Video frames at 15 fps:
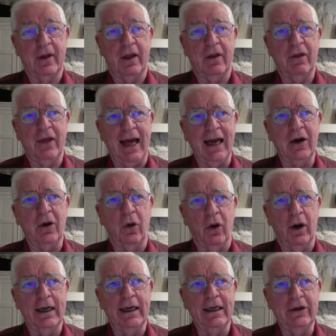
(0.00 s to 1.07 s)
that
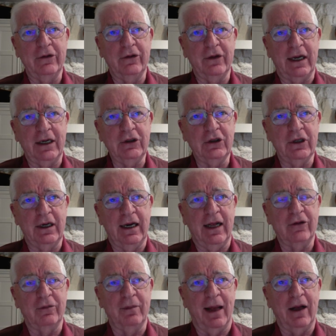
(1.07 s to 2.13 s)
organization,
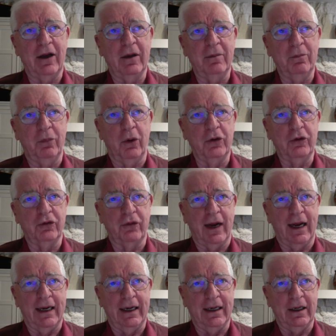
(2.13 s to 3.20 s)
as Malcolm
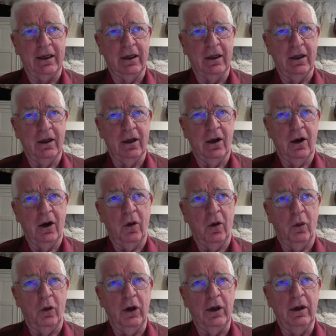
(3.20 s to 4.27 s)
portrayed it,
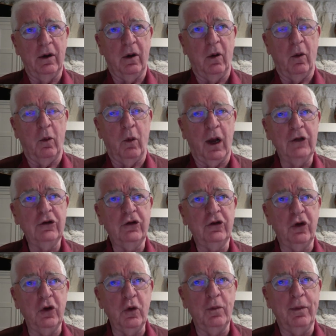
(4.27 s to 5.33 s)
was
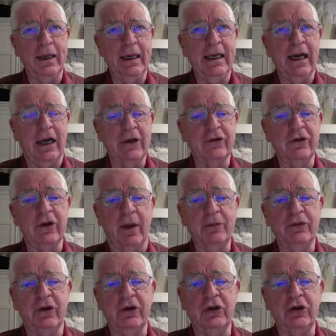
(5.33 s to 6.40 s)
to be a
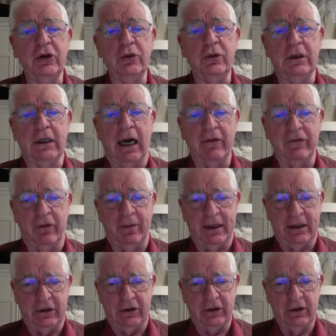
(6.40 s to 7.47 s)
substitute
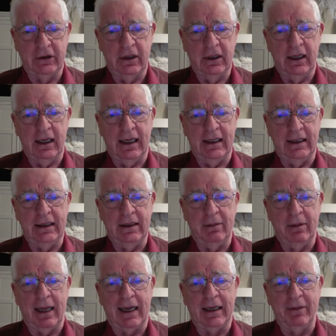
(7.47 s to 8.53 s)
government in the
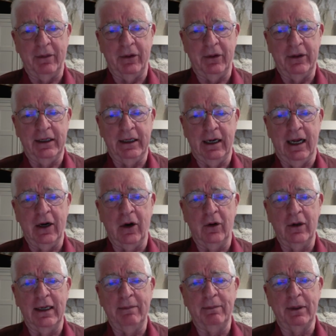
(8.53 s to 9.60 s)
Black community, not
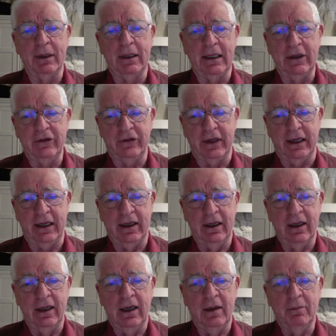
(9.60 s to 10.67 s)
only policing,
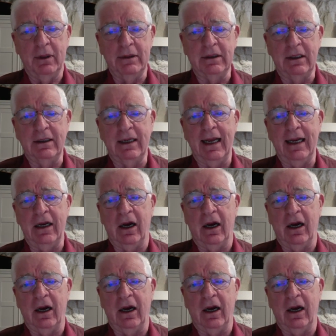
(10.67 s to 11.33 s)
but to take